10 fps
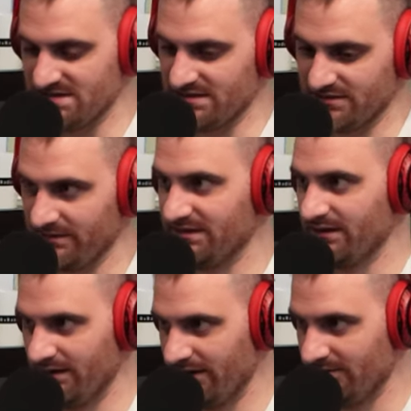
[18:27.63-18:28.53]
And so we said
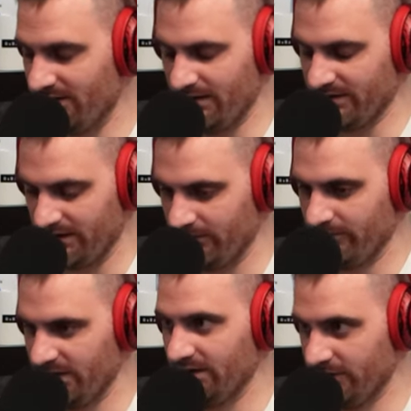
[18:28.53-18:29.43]
to, I was like, you,
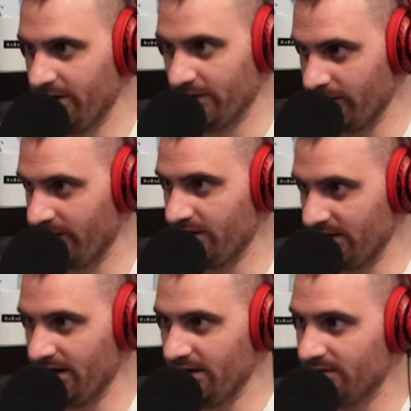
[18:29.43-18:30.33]
you need to go to the
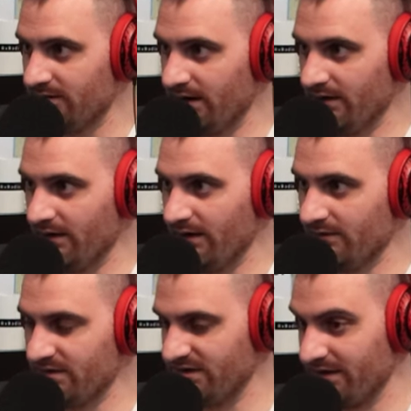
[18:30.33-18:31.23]
ED, and uh,
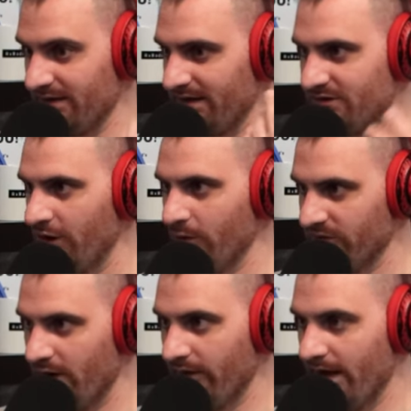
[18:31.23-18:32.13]
since the clinic's closed
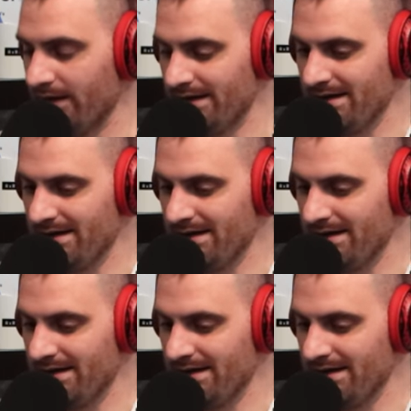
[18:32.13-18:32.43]
and all that.